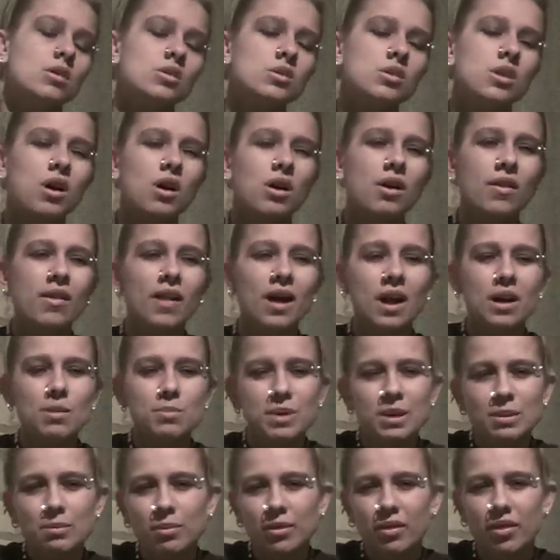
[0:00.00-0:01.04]
So a lot
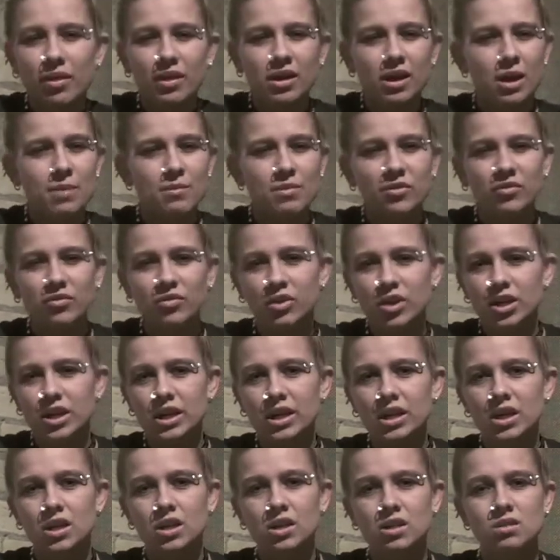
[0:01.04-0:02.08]
of people think I'm a
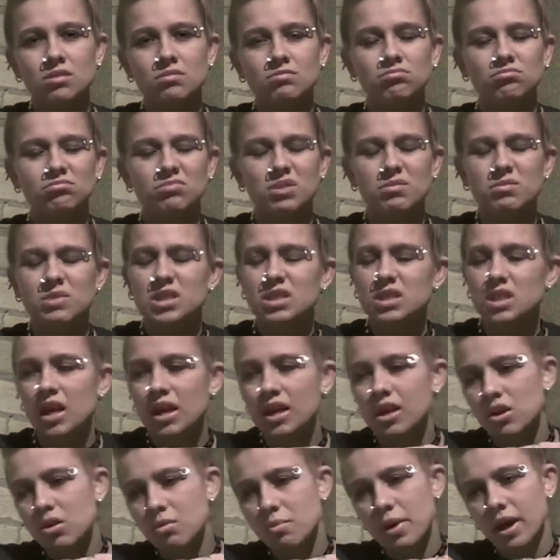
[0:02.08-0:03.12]
freak, I'm a
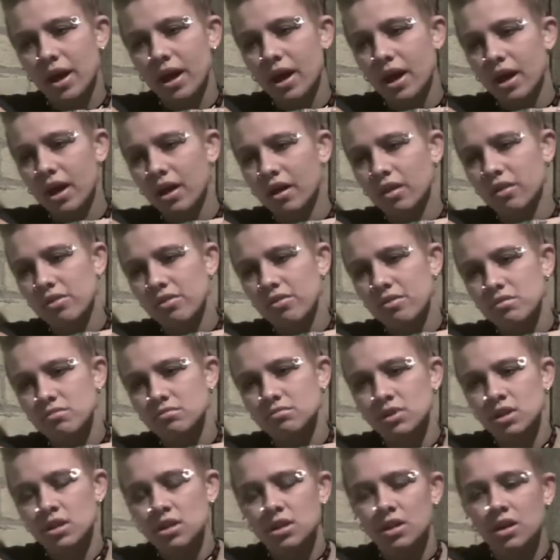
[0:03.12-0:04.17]
psychopath.
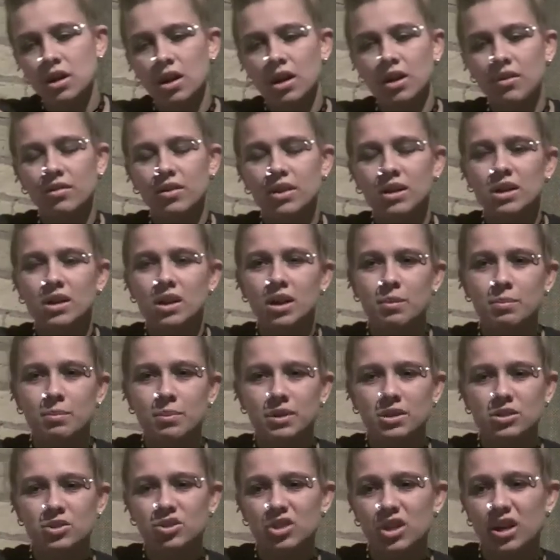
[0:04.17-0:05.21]
I've ended up
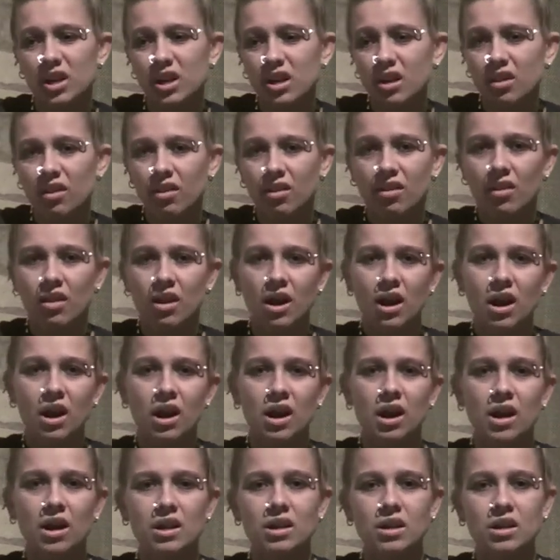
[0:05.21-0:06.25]
in jail a
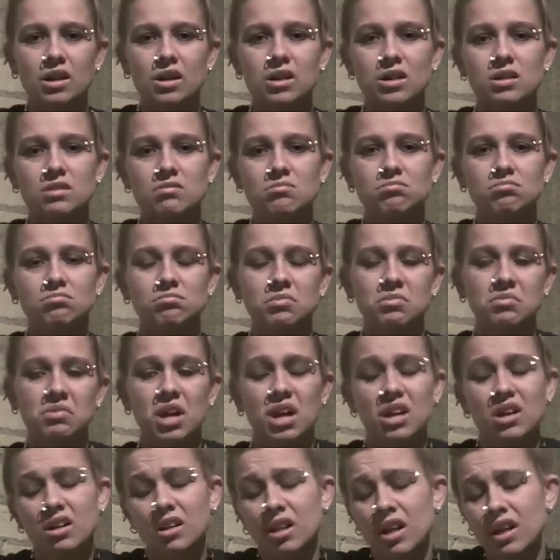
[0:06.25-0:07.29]
lot and
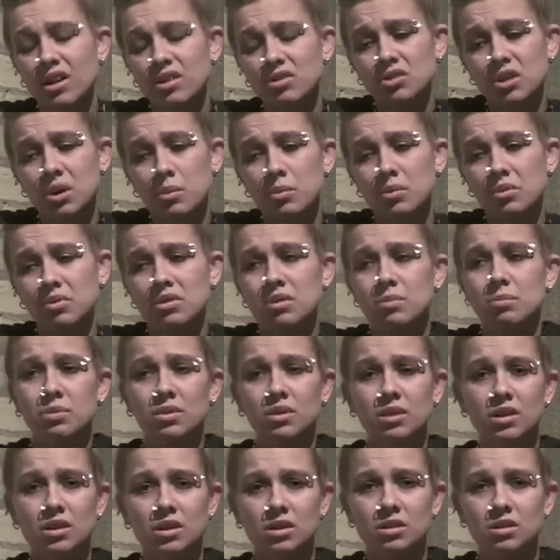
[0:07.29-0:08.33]
gotten in a lot of trouble with the
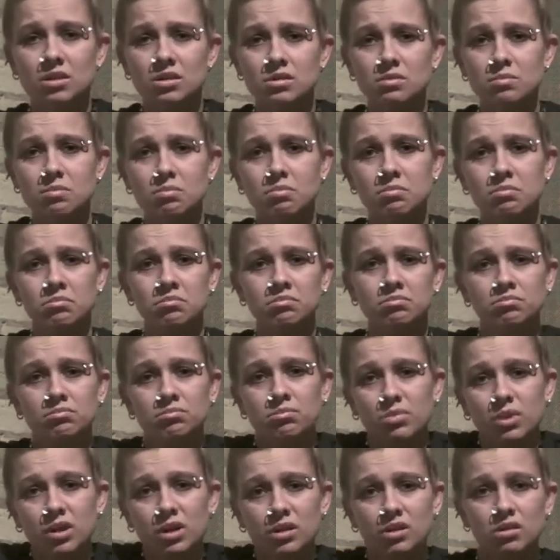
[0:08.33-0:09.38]
police.
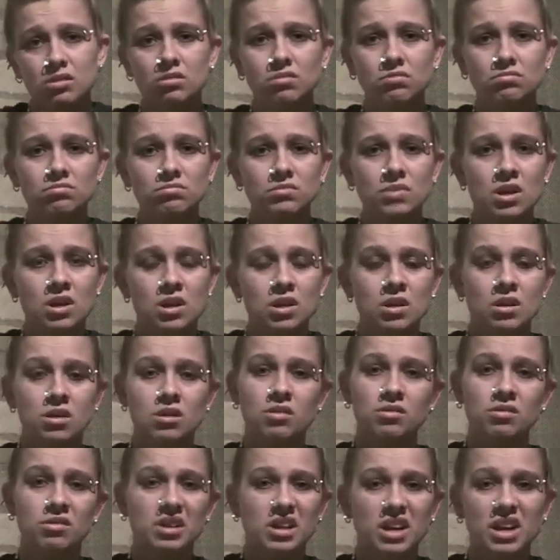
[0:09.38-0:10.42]
But
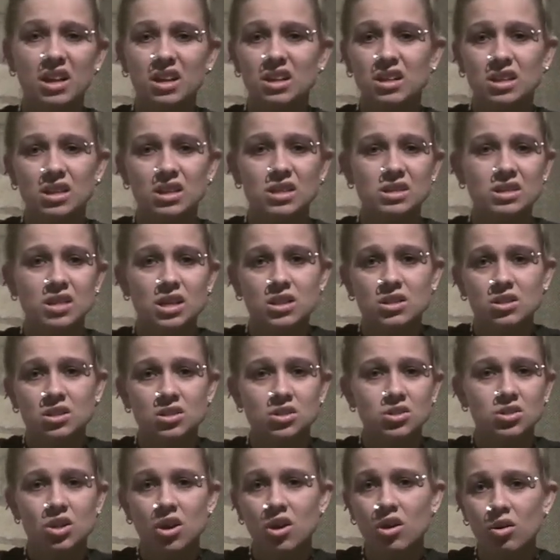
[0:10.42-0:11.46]
the reality is I
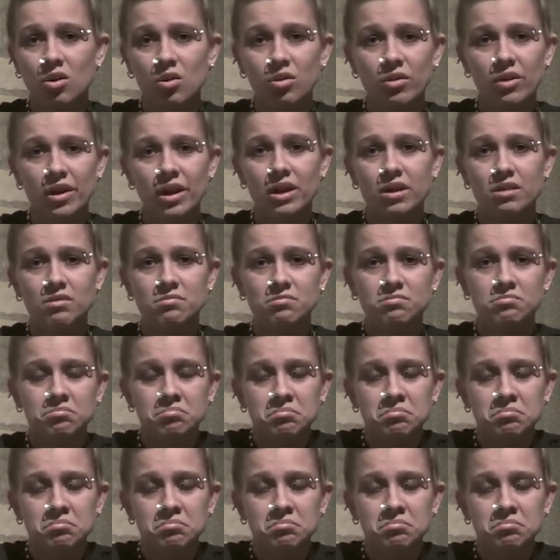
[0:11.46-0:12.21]
just know that